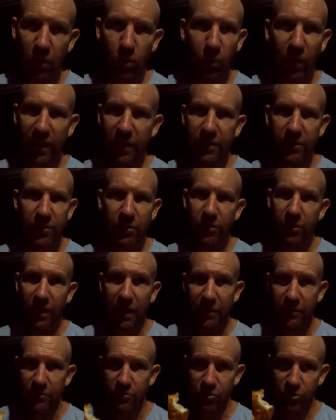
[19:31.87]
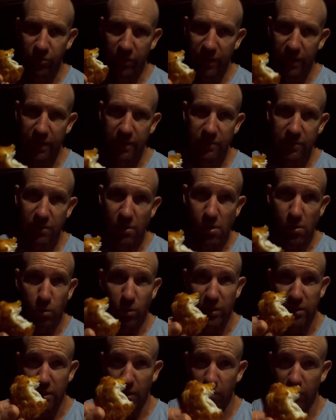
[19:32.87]
Wacky do and the strand,
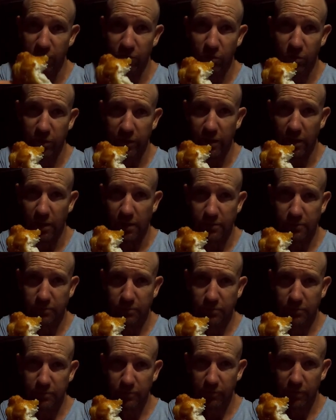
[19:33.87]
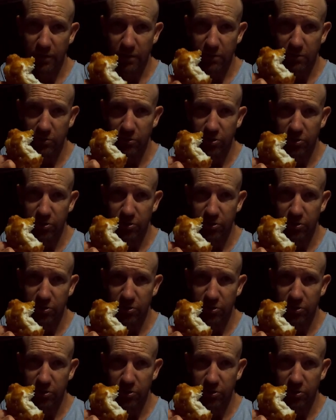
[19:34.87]
we're coming for you the